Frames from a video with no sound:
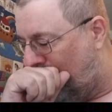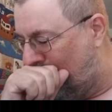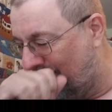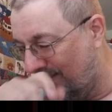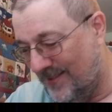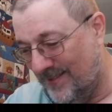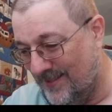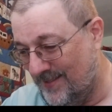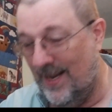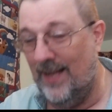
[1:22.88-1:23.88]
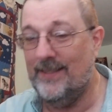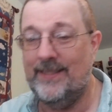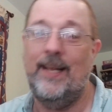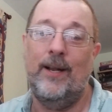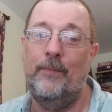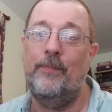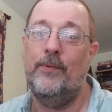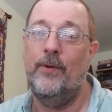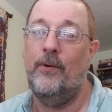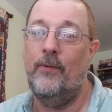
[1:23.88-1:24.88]
this is not set up
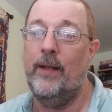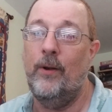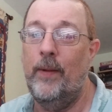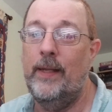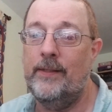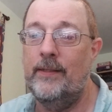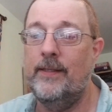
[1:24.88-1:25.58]
on a regular basis.